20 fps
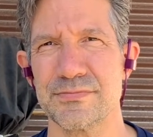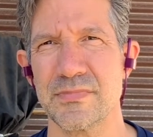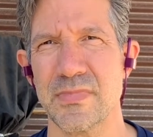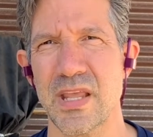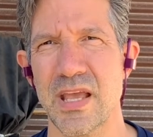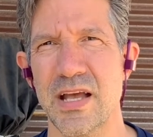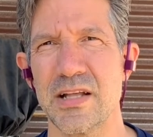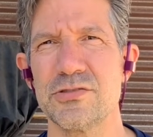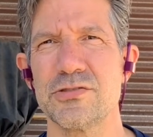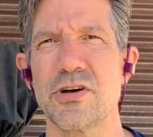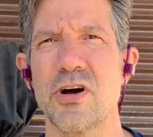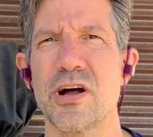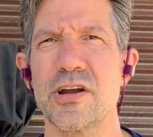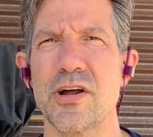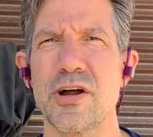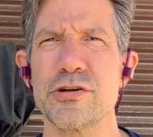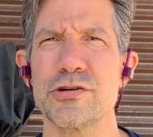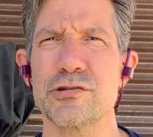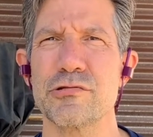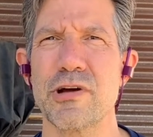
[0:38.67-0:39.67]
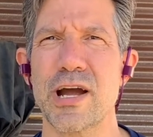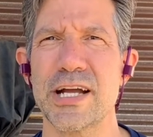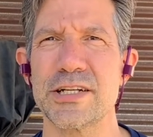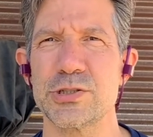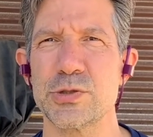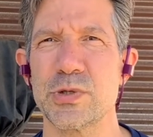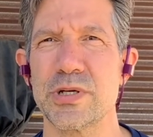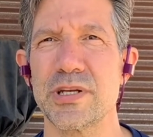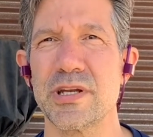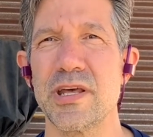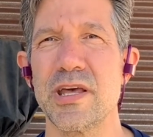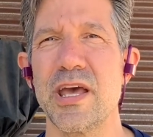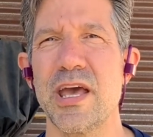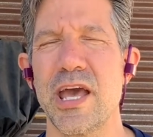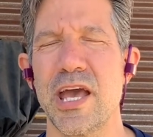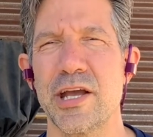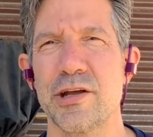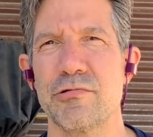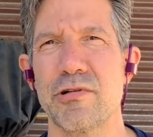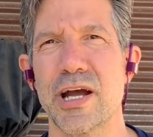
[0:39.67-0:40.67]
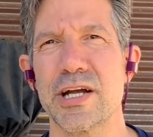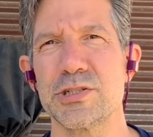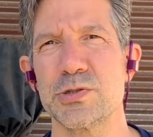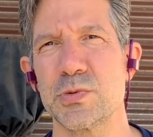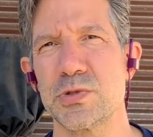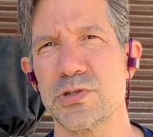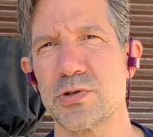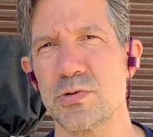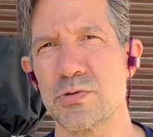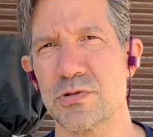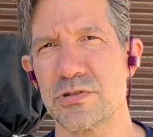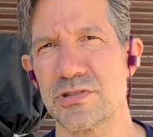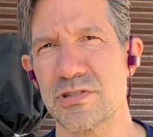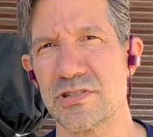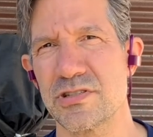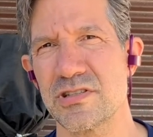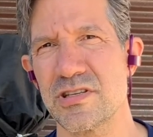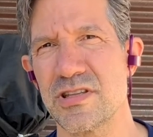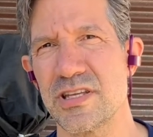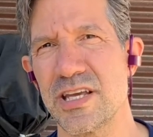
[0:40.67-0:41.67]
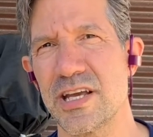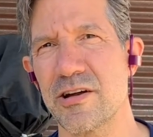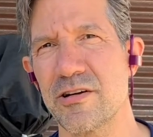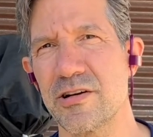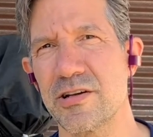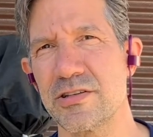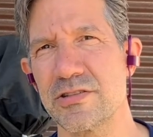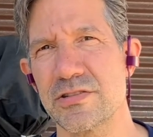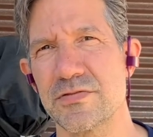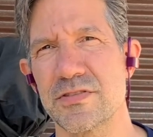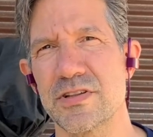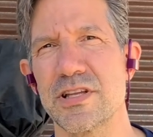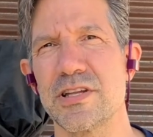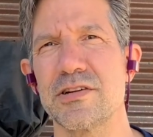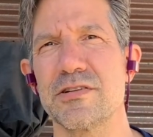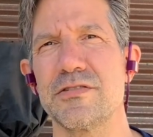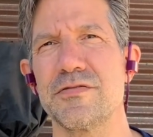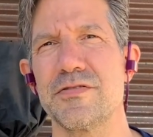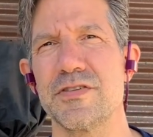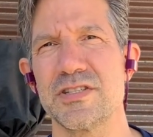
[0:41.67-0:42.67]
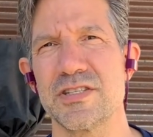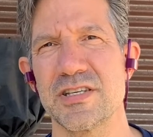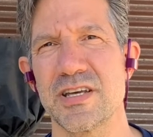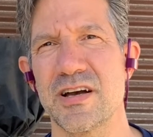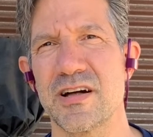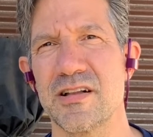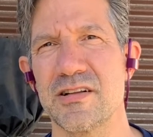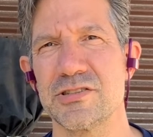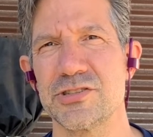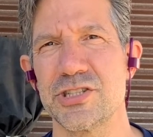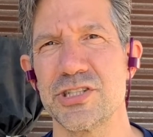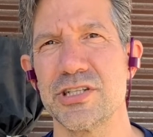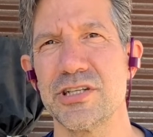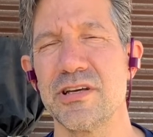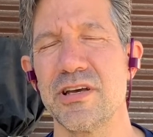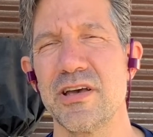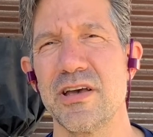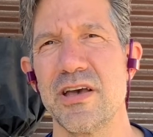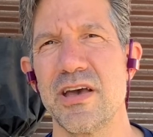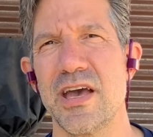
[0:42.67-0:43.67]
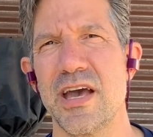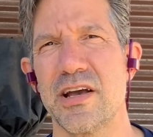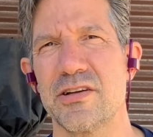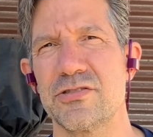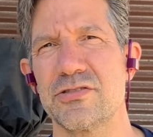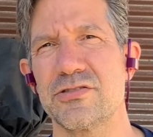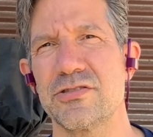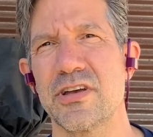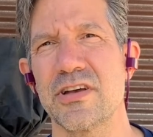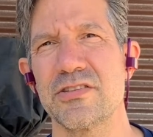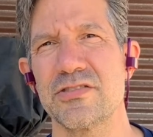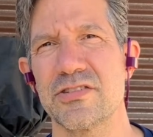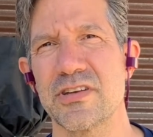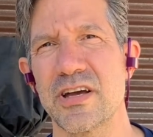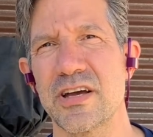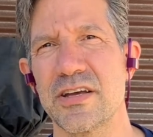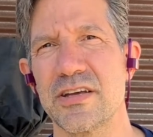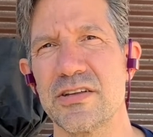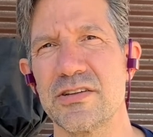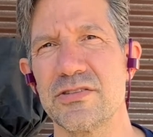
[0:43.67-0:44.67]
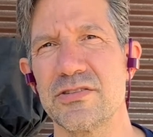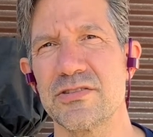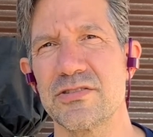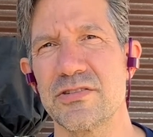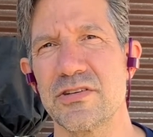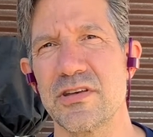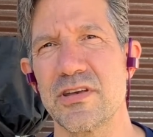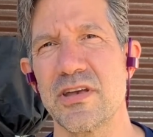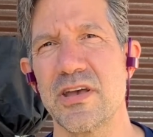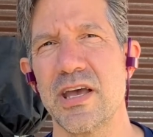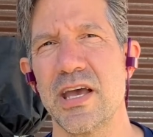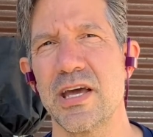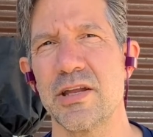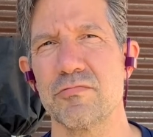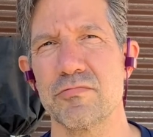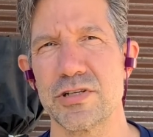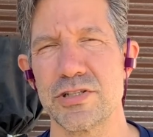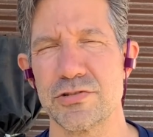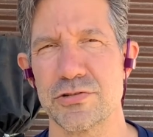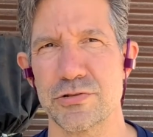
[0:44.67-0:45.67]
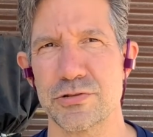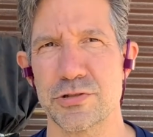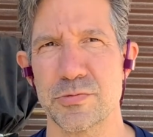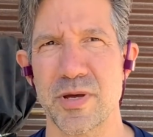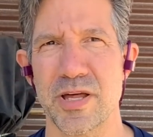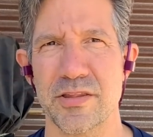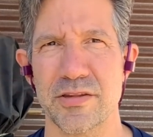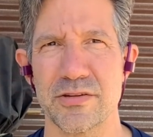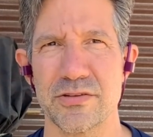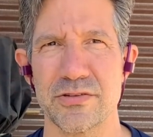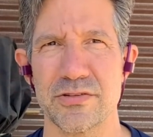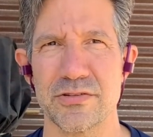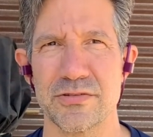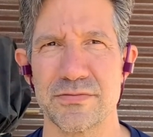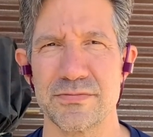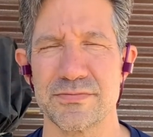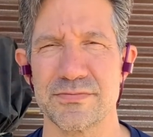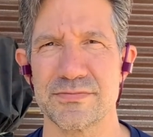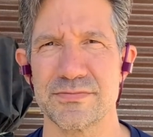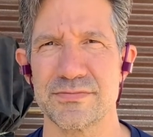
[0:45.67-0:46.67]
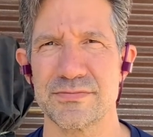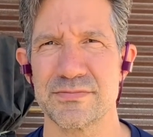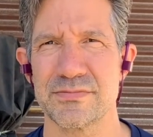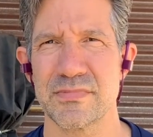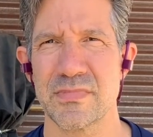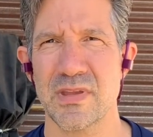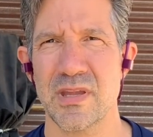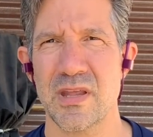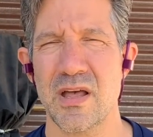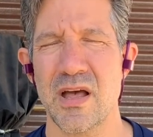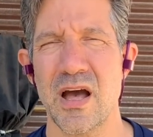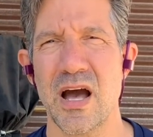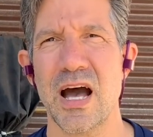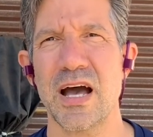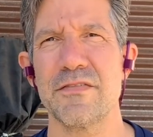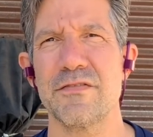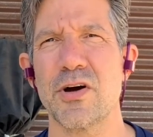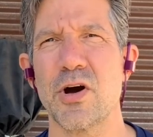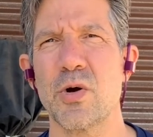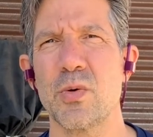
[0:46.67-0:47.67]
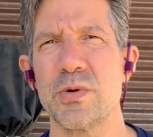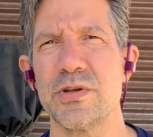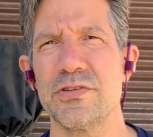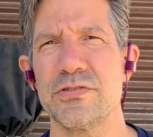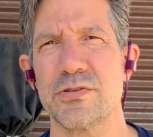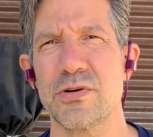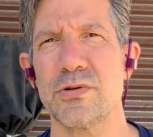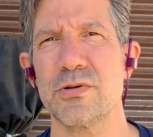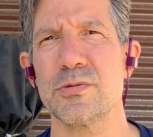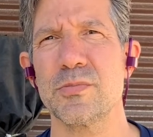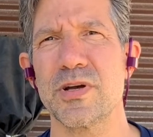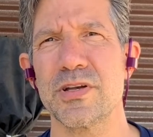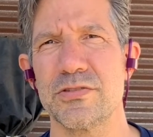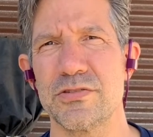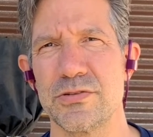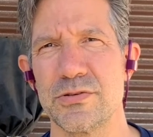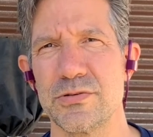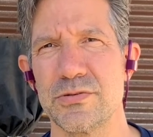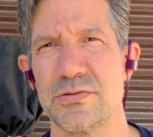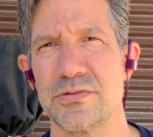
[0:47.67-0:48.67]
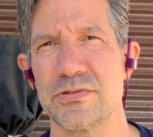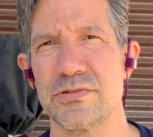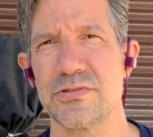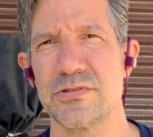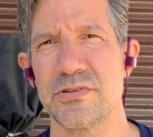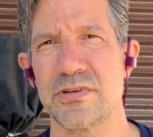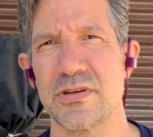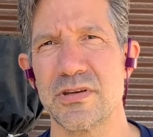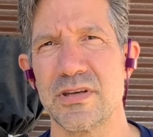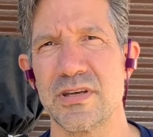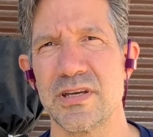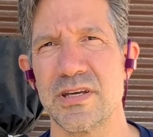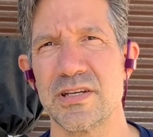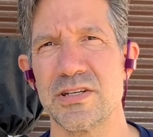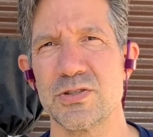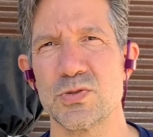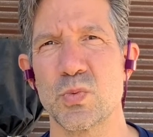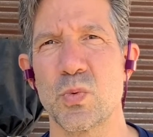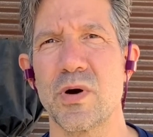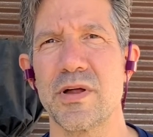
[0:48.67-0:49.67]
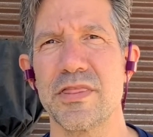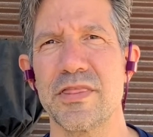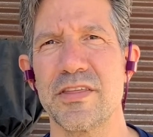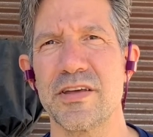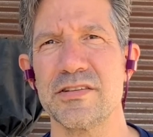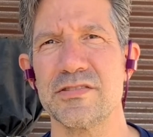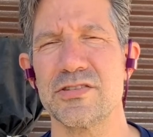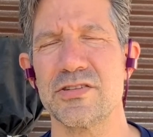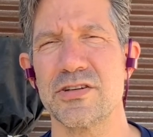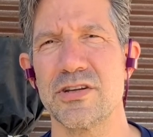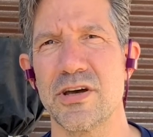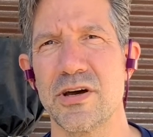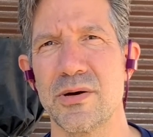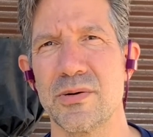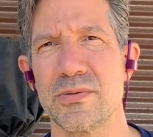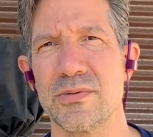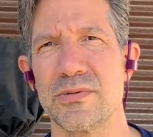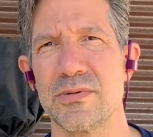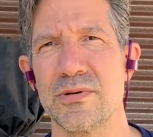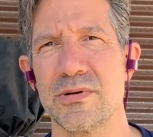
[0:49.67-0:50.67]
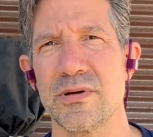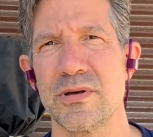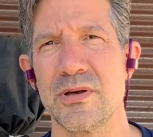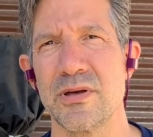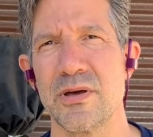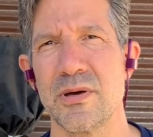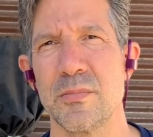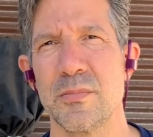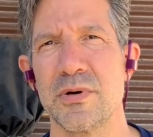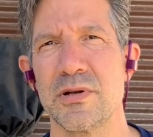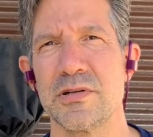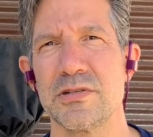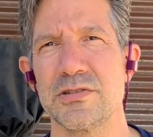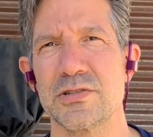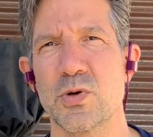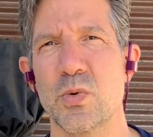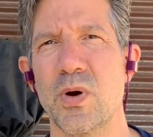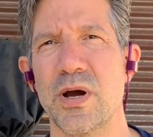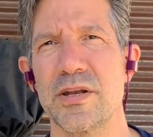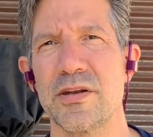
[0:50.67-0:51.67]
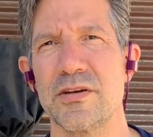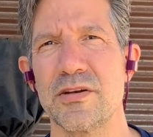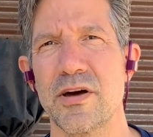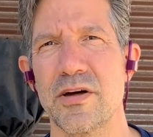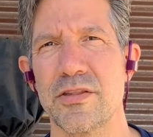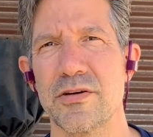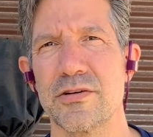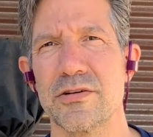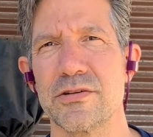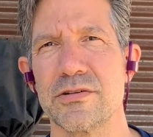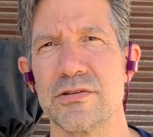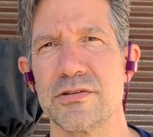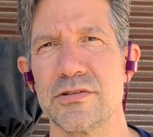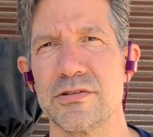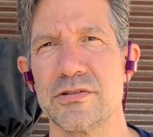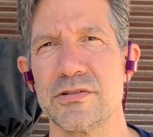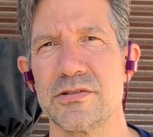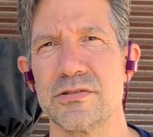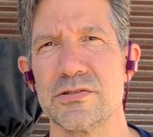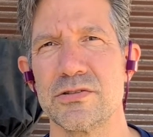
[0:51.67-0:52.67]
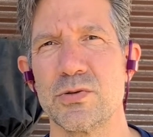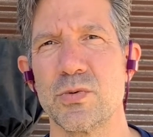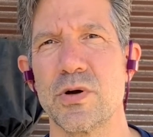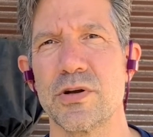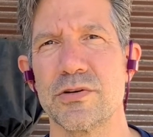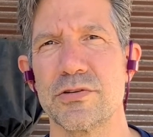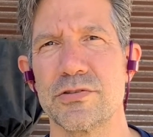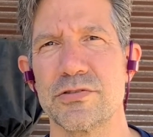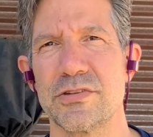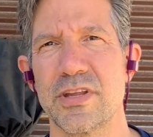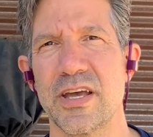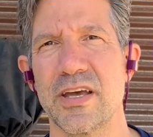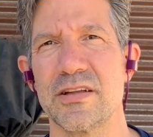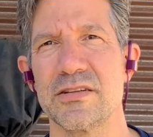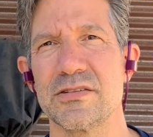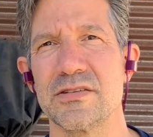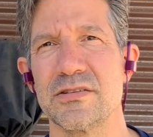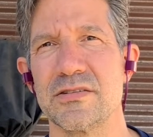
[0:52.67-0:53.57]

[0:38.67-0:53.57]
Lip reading: and taught undergraduate and graduate courses in the areas of clinical physiology, exercise science, and research methods. I've always told my students, it is one thing to know, but it is quite another to understand.